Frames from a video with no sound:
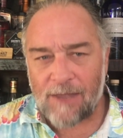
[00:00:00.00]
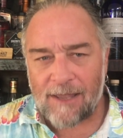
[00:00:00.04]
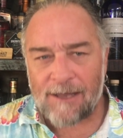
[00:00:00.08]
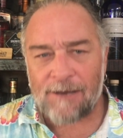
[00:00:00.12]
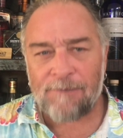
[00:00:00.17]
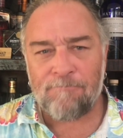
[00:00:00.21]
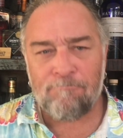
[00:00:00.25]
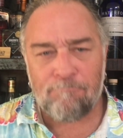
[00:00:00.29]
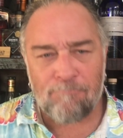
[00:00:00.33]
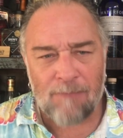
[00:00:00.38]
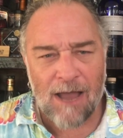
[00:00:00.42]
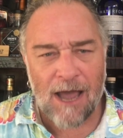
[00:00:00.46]

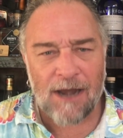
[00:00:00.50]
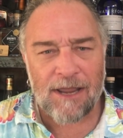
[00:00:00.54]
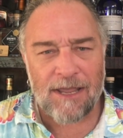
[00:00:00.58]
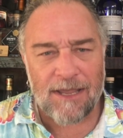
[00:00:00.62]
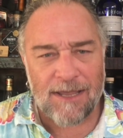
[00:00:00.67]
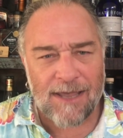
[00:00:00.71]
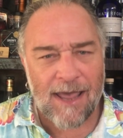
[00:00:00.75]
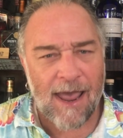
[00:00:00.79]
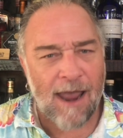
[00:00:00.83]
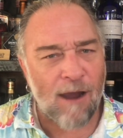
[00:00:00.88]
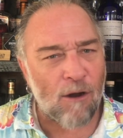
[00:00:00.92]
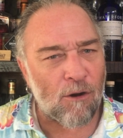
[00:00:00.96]
Nutty
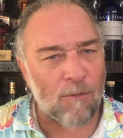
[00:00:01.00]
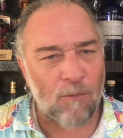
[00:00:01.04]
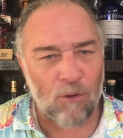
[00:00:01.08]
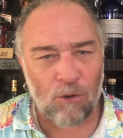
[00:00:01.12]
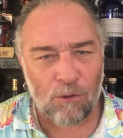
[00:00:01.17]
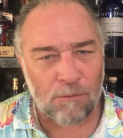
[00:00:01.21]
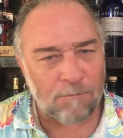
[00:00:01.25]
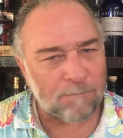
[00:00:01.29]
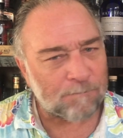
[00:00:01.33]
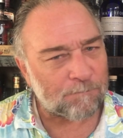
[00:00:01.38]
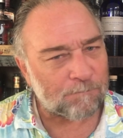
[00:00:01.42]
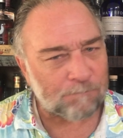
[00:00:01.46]

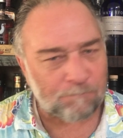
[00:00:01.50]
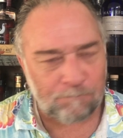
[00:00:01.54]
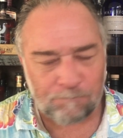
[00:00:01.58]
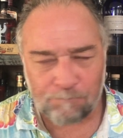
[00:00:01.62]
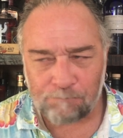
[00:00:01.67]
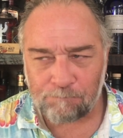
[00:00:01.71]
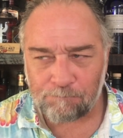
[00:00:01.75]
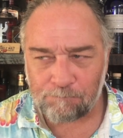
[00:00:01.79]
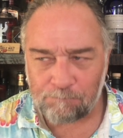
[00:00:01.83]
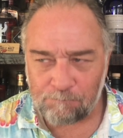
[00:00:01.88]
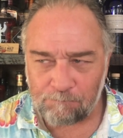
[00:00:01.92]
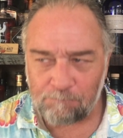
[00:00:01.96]
caramel
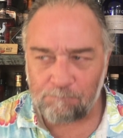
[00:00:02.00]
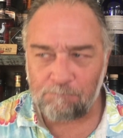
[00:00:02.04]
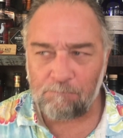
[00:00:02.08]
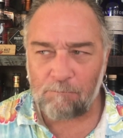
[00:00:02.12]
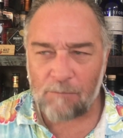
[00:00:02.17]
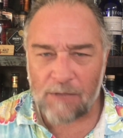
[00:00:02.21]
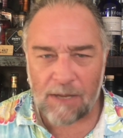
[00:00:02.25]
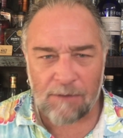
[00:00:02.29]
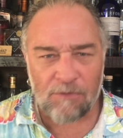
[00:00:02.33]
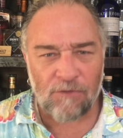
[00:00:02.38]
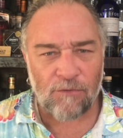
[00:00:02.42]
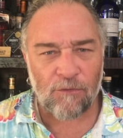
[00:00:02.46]

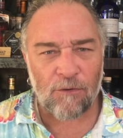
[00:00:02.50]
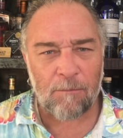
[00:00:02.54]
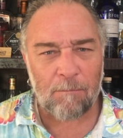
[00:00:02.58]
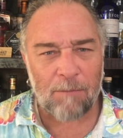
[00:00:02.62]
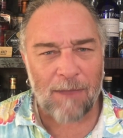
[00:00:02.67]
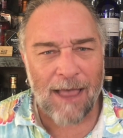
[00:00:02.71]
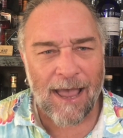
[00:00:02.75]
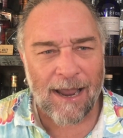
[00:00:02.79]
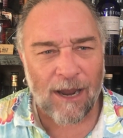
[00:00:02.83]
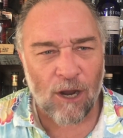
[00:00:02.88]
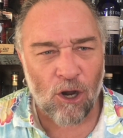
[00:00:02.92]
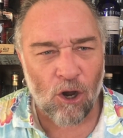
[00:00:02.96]
and sort of
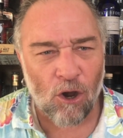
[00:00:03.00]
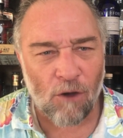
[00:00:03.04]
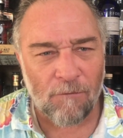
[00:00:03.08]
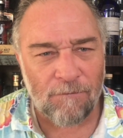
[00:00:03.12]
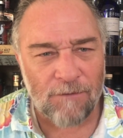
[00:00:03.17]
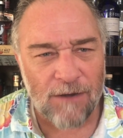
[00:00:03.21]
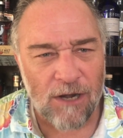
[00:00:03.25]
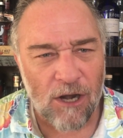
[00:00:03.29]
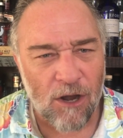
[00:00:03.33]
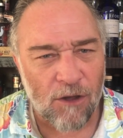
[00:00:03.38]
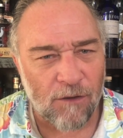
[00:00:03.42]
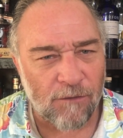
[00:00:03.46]
black
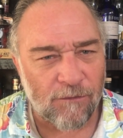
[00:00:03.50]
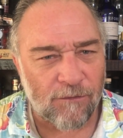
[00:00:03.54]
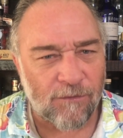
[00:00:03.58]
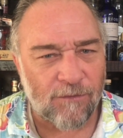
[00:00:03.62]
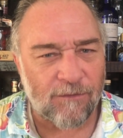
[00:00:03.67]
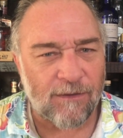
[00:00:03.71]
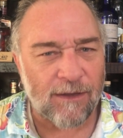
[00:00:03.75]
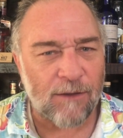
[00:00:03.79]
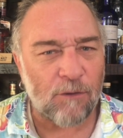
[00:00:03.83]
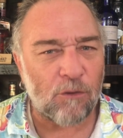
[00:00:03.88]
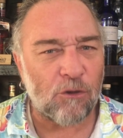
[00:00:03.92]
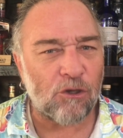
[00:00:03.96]
coffee notes
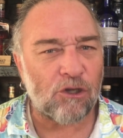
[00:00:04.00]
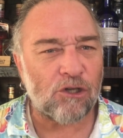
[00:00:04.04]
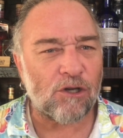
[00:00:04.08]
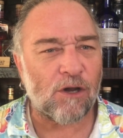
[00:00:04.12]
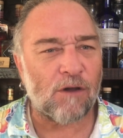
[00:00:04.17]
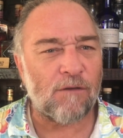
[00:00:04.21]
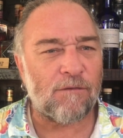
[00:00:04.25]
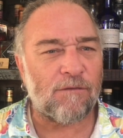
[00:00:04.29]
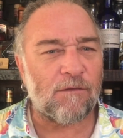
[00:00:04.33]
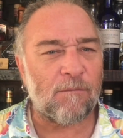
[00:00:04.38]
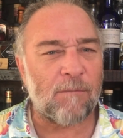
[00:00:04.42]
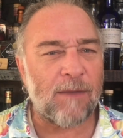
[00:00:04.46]
steal the
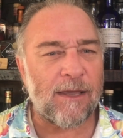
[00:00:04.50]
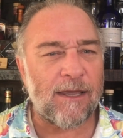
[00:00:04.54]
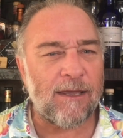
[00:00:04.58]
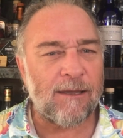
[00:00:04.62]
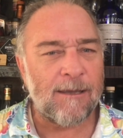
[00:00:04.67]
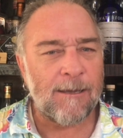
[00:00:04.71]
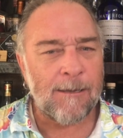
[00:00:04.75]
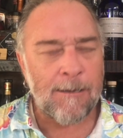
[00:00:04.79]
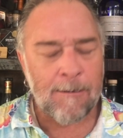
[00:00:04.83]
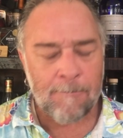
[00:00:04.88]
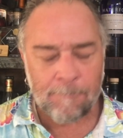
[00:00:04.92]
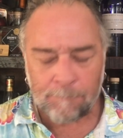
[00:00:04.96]
show for me.
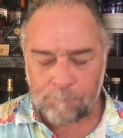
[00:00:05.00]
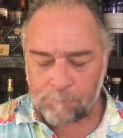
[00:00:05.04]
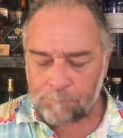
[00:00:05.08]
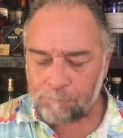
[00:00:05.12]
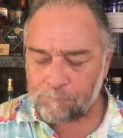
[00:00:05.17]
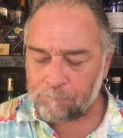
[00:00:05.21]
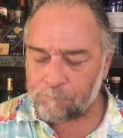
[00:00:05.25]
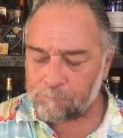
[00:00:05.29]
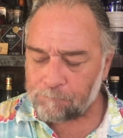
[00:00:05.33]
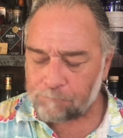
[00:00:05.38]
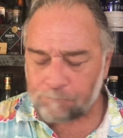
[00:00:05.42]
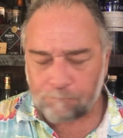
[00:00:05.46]

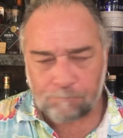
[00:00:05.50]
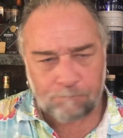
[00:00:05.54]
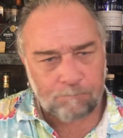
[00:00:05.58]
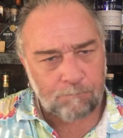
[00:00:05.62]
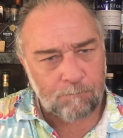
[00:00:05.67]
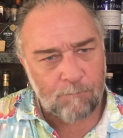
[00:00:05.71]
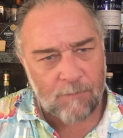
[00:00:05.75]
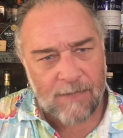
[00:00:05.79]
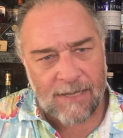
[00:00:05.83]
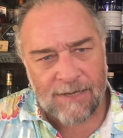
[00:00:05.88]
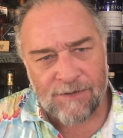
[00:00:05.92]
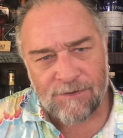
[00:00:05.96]

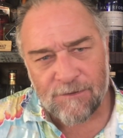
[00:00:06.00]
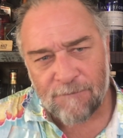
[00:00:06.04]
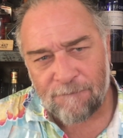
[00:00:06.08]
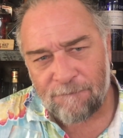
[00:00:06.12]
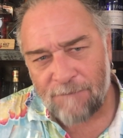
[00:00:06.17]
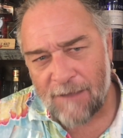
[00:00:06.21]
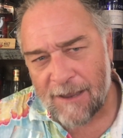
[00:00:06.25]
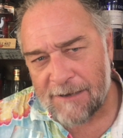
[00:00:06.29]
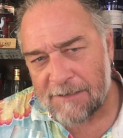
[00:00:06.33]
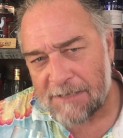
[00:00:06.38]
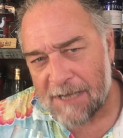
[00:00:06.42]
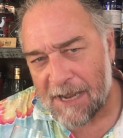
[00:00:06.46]
It's a
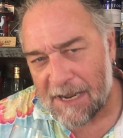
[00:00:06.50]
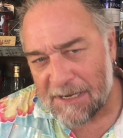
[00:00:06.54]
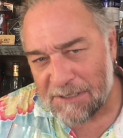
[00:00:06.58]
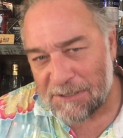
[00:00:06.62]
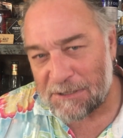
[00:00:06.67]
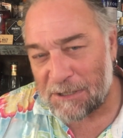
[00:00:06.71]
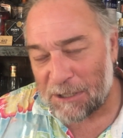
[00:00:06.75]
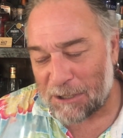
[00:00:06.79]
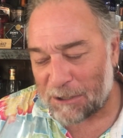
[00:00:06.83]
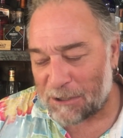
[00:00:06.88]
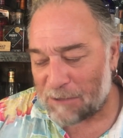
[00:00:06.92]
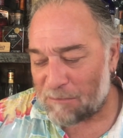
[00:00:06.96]

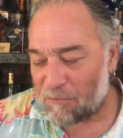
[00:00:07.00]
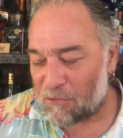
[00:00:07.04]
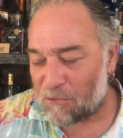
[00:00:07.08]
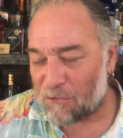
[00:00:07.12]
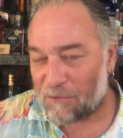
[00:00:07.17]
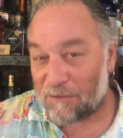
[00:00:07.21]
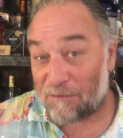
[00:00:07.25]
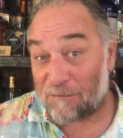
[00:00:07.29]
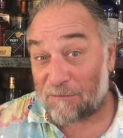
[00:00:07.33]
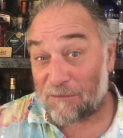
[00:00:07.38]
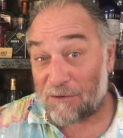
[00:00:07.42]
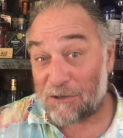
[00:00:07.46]
fantastically
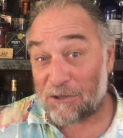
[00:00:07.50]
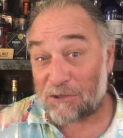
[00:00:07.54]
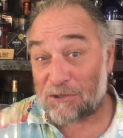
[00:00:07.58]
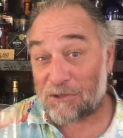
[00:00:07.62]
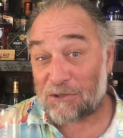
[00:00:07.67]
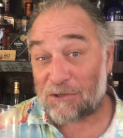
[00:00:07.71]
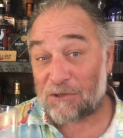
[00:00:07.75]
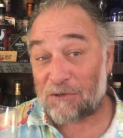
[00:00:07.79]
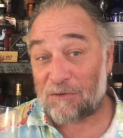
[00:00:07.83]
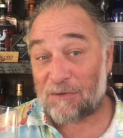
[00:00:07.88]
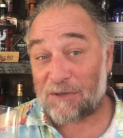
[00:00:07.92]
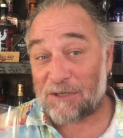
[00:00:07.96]
Morris finish
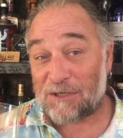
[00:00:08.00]
too.